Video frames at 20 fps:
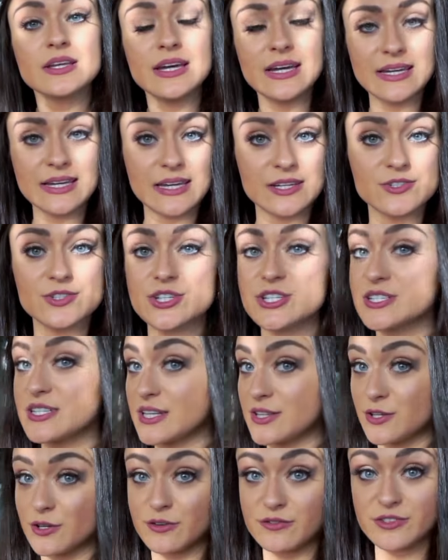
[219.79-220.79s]
Again, she
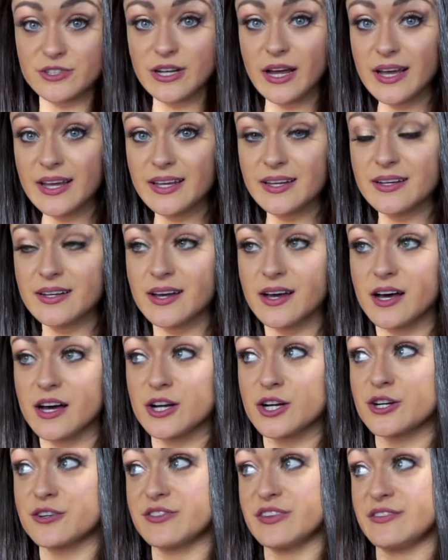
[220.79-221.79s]
stayed there overnight.
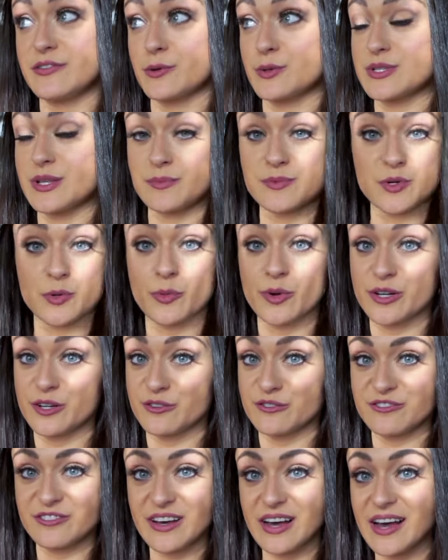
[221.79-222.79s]
Her fever was up to
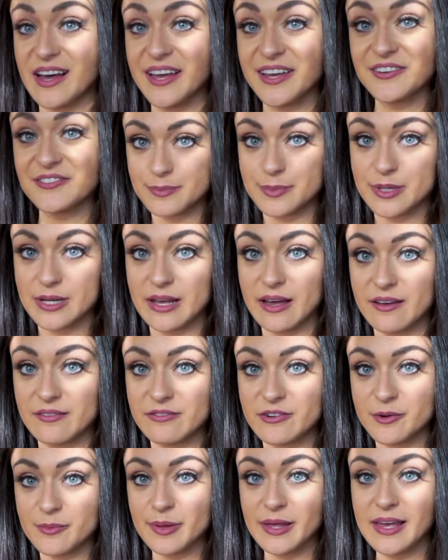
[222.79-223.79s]
105, pretty high
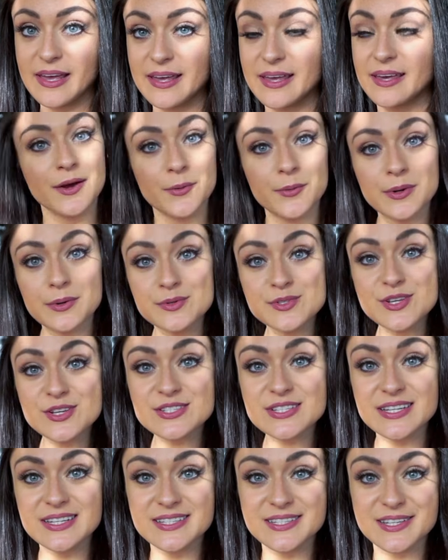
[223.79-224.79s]
for a pig. When it was all
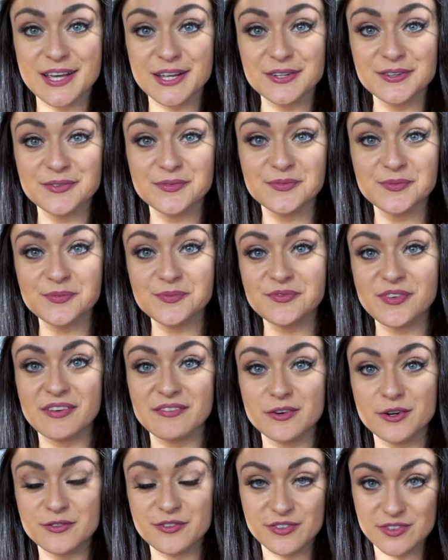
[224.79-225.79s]
said and done,
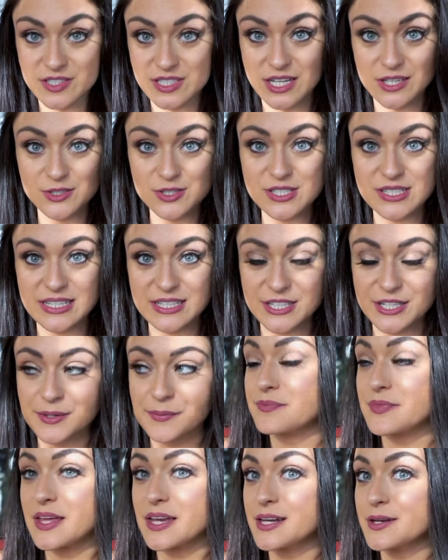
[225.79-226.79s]
$550 later,
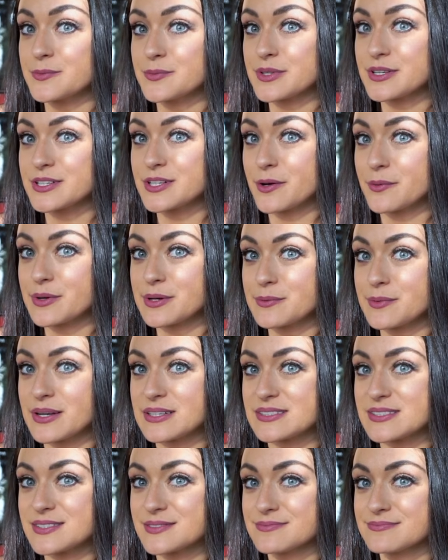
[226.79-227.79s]
they didn't really know what it
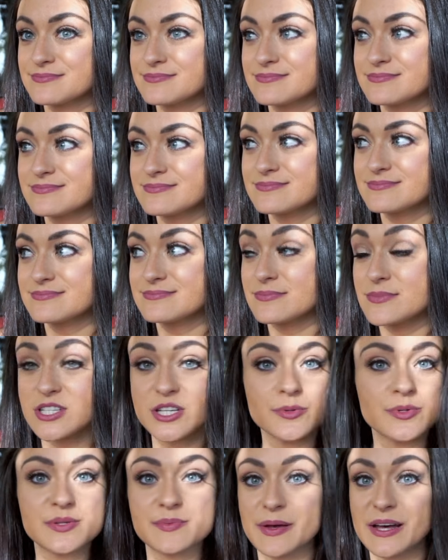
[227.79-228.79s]
was.
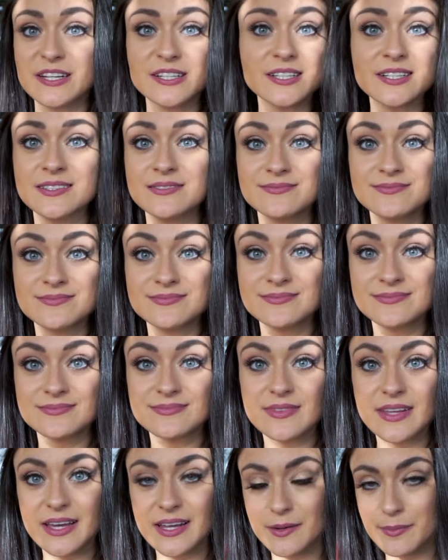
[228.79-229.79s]
She was better.
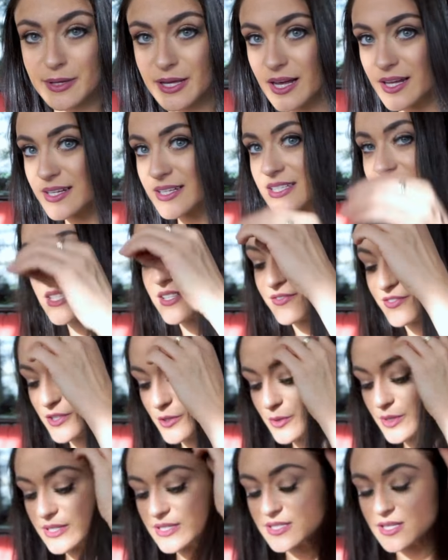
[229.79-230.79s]
The antibiotics, the
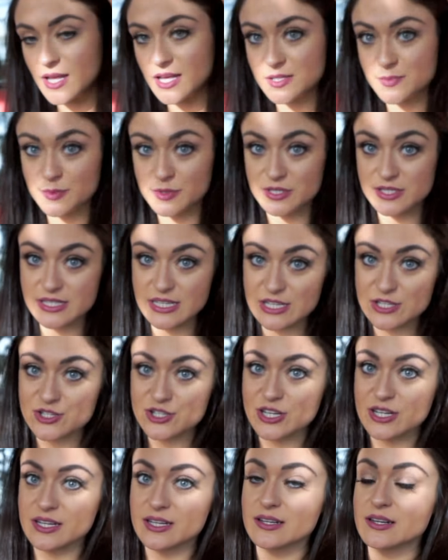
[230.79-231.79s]
fluids, the
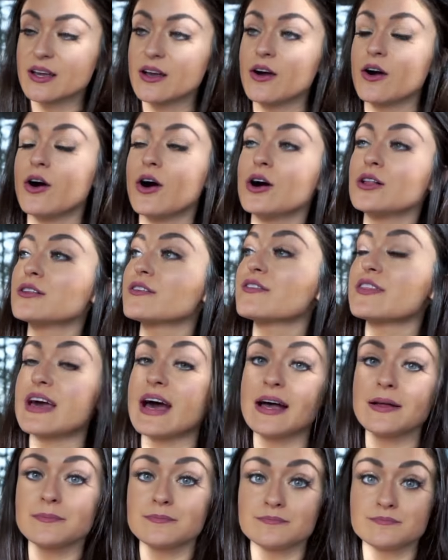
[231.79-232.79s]
hospitalization, all of
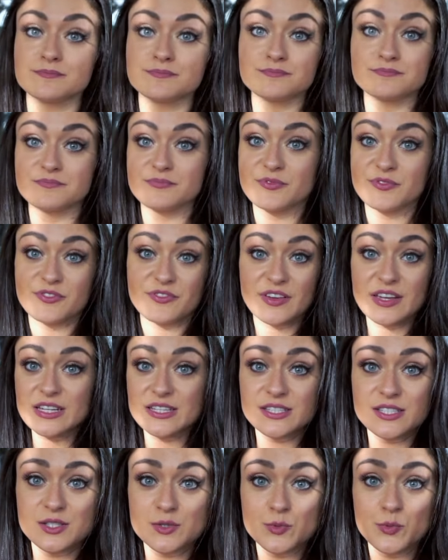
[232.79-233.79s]
that
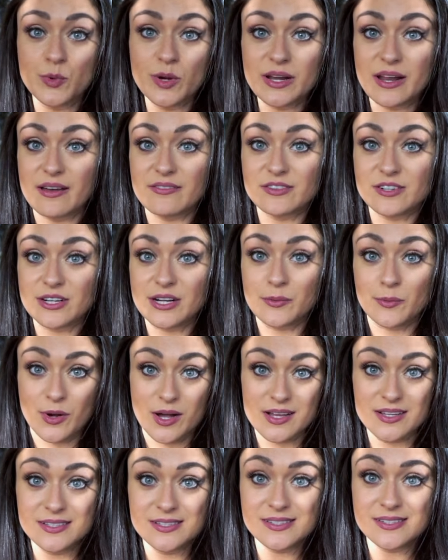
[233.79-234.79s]
fixed whatever it
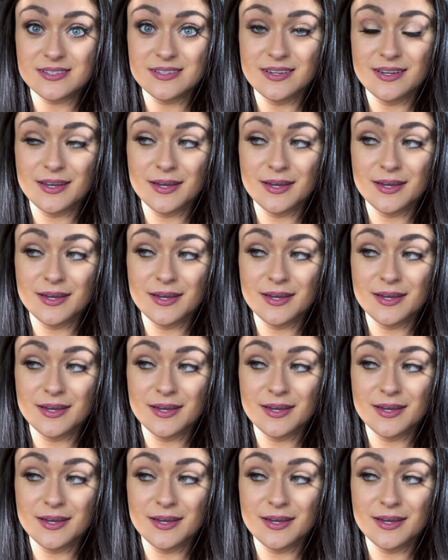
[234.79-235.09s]
was,